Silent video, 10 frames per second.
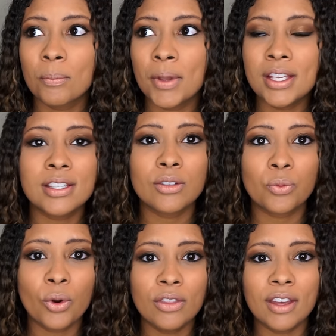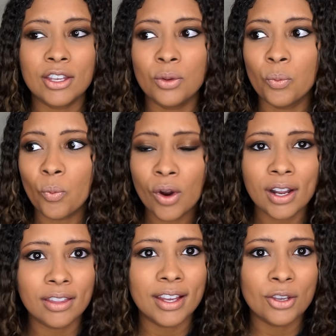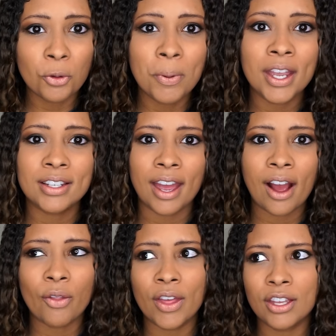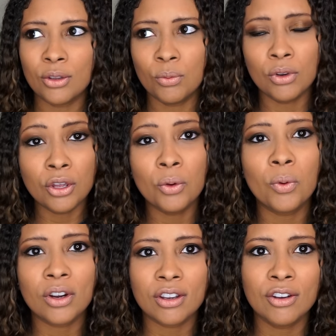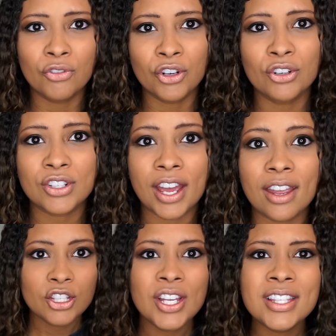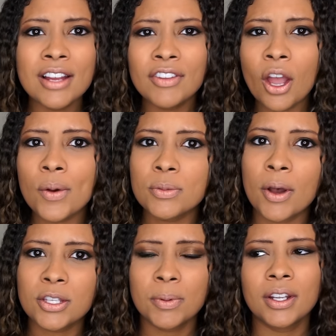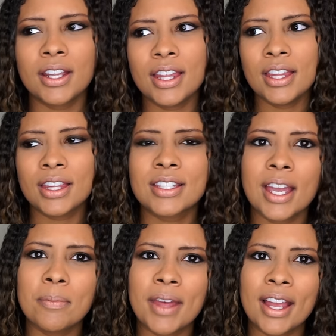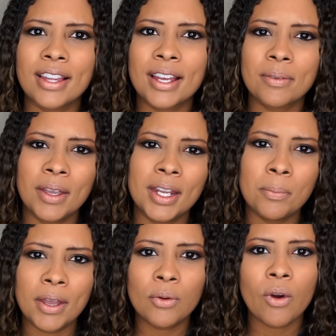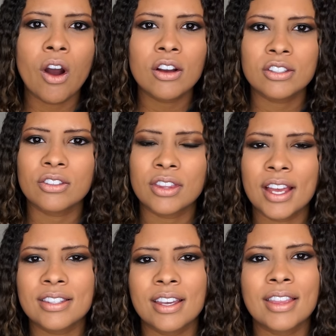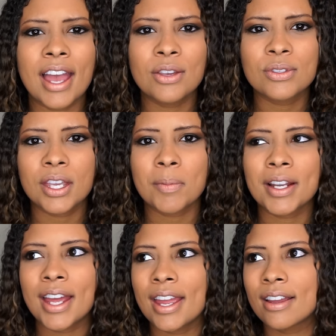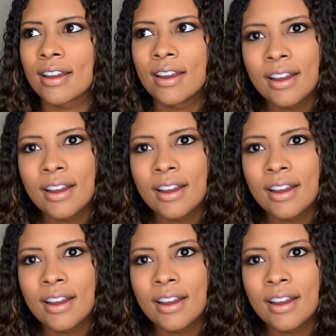pieces of wood that you wanted, that you picked out, that you knew were good for your tank. So that's definitely always a possibility. The same thing like any big rocks or things like that you see in my tank.